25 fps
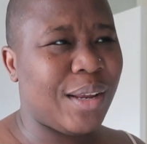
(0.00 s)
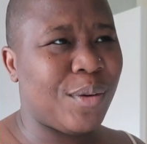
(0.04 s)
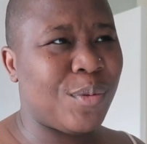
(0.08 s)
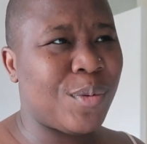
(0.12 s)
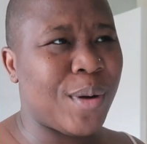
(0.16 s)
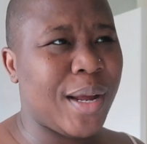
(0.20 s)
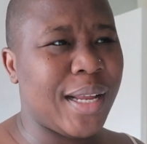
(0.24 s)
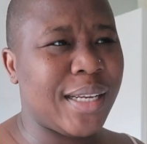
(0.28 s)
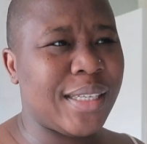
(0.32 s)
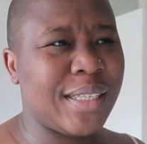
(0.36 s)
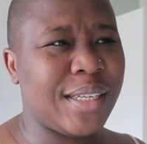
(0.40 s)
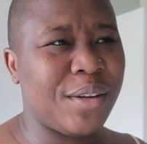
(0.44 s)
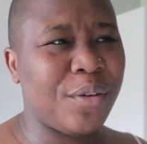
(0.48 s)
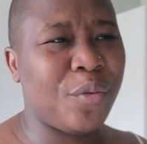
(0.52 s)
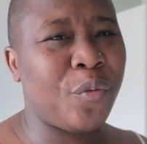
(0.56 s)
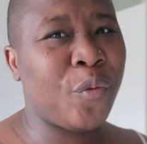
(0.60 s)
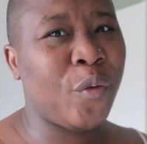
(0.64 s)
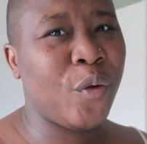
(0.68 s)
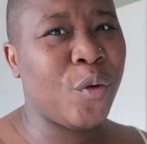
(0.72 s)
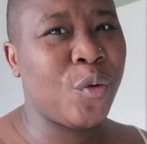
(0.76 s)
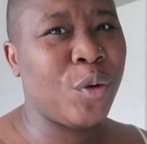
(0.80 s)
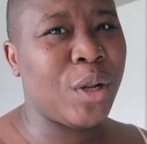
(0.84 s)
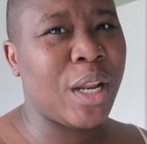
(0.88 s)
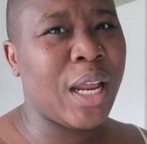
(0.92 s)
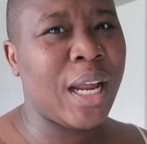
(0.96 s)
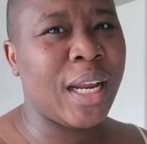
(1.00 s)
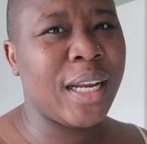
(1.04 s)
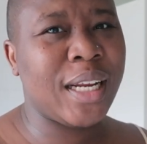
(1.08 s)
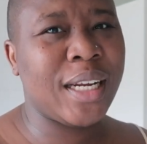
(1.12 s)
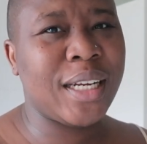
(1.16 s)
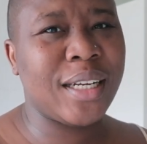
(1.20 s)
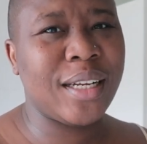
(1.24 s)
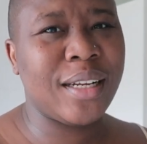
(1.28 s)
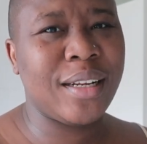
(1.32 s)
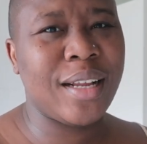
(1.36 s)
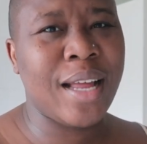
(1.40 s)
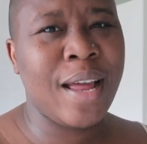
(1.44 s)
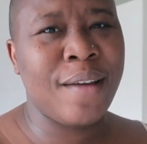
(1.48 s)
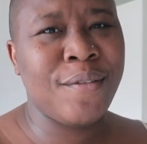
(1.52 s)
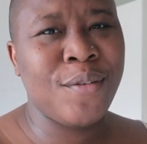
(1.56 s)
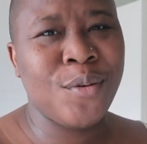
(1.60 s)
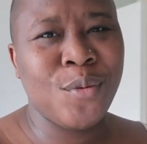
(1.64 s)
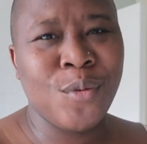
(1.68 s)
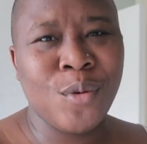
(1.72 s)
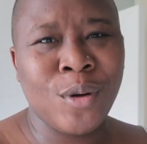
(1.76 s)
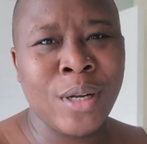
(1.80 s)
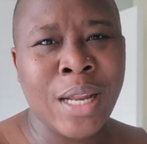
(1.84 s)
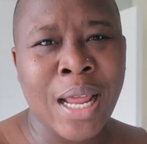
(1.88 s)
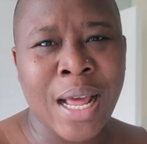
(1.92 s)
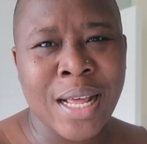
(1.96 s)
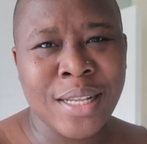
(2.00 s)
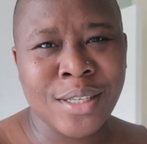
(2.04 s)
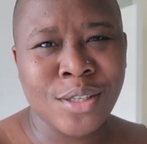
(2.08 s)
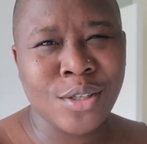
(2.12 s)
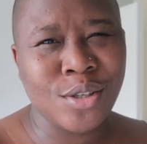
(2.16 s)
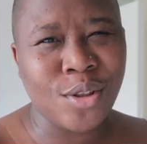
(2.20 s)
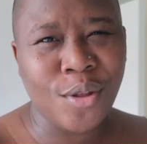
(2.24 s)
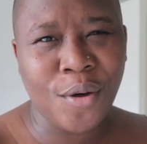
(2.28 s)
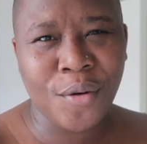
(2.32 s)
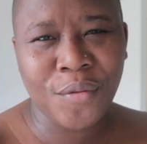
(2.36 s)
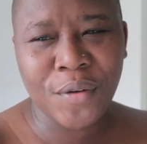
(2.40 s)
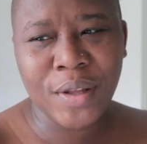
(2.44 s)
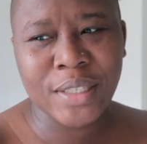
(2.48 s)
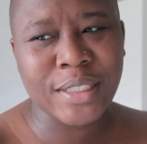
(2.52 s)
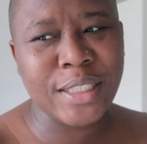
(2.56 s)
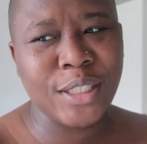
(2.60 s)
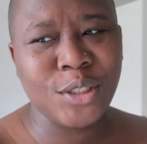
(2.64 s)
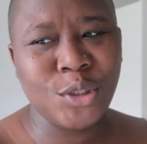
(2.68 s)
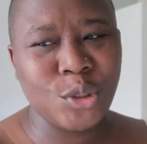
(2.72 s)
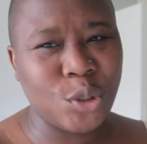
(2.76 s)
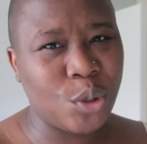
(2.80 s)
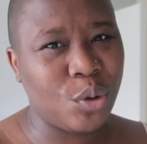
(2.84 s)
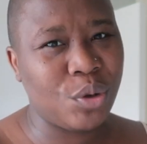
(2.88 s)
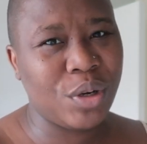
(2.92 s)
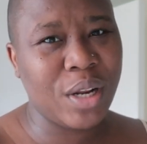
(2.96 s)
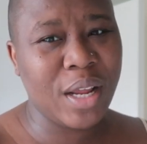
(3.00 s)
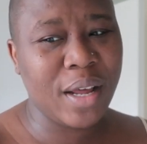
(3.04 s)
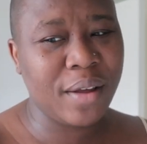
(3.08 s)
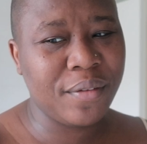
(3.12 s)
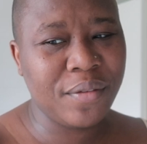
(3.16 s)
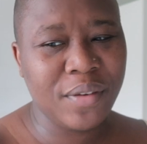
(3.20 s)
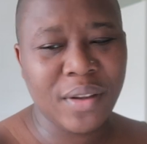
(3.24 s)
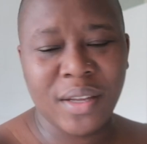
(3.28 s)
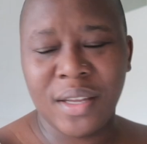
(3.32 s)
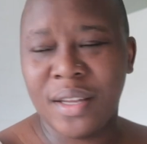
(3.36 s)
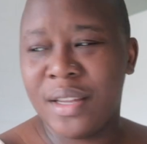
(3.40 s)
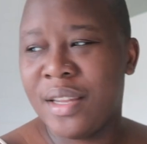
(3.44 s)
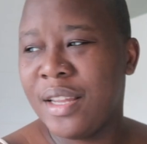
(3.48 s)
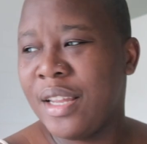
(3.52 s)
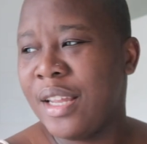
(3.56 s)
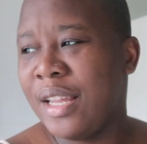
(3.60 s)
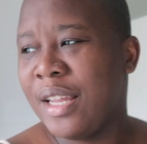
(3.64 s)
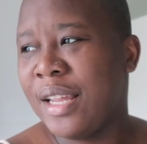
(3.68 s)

when they feel like everyone has stuff and they don't have it.